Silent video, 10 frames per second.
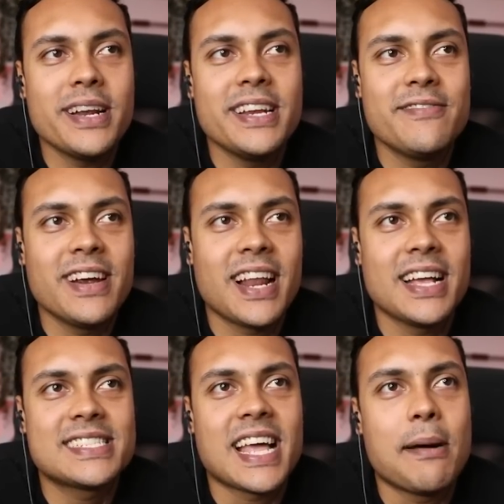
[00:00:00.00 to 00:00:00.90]
I didn't
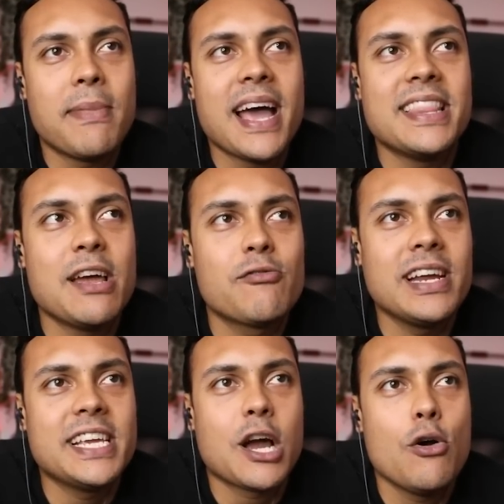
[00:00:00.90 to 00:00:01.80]
realize that. Man, they're
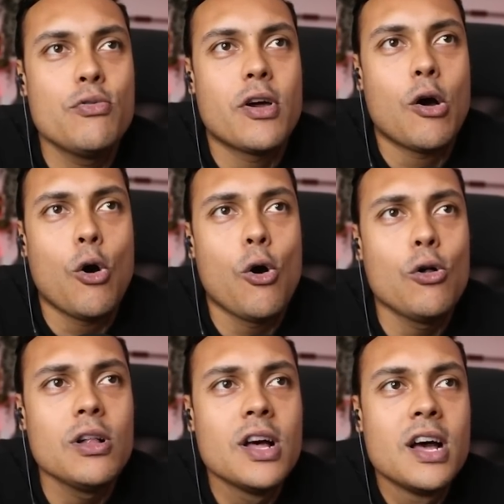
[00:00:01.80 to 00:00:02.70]
really going
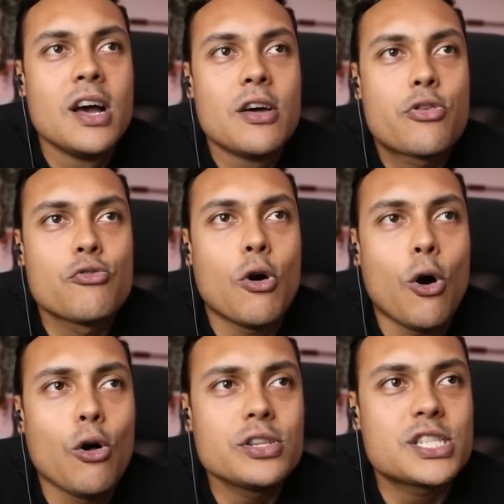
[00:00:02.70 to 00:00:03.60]
all through
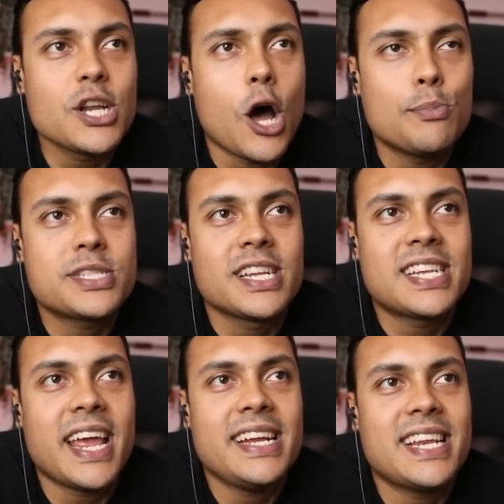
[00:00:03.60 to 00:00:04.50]
all stops to
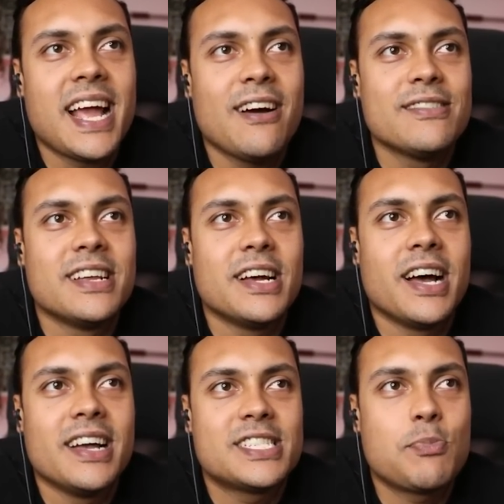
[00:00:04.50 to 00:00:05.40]
take down
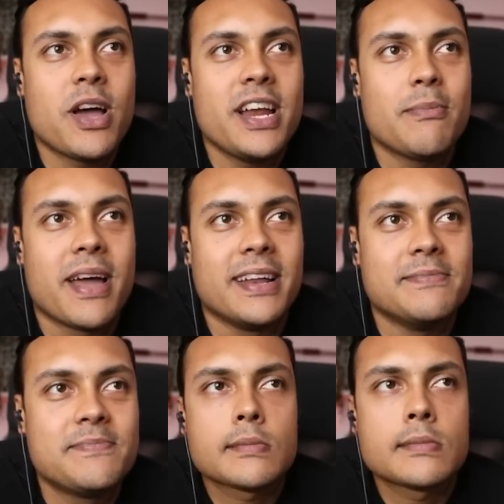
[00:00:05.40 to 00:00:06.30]
uh,
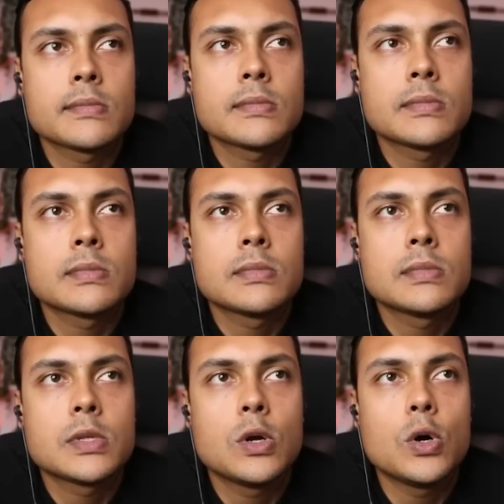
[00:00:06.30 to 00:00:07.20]
Spider-Man.
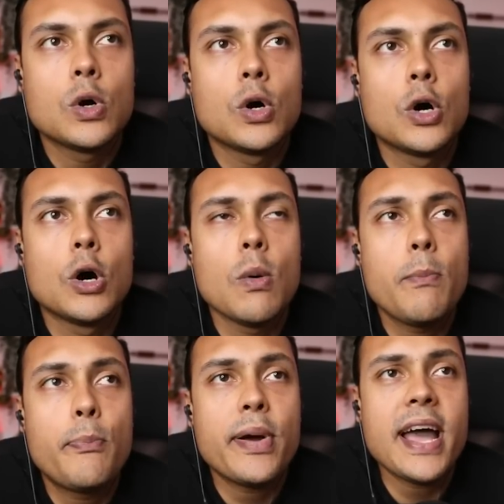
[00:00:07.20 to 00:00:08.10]
Oh,
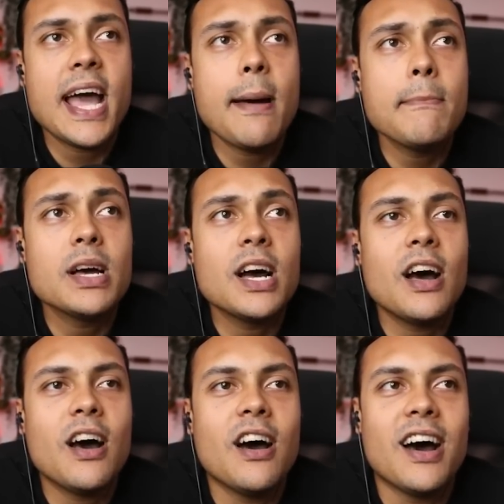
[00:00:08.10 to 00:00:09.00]
bam. Oh,
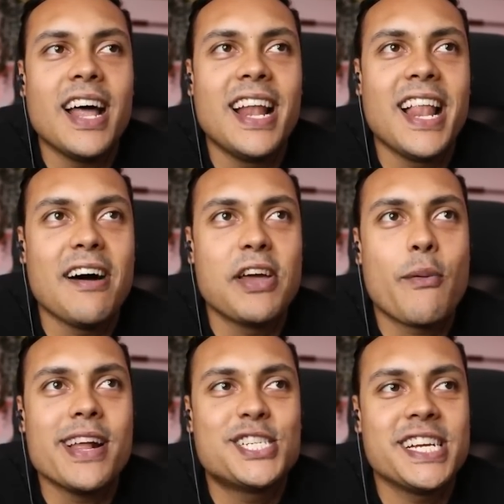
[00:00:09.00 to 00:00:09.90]
I love it
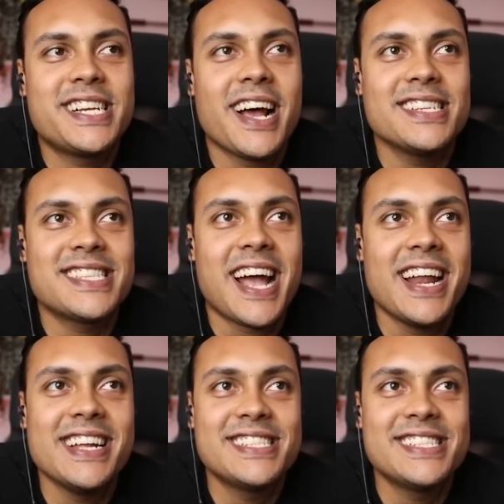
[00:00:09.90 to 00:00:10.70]
when she does that.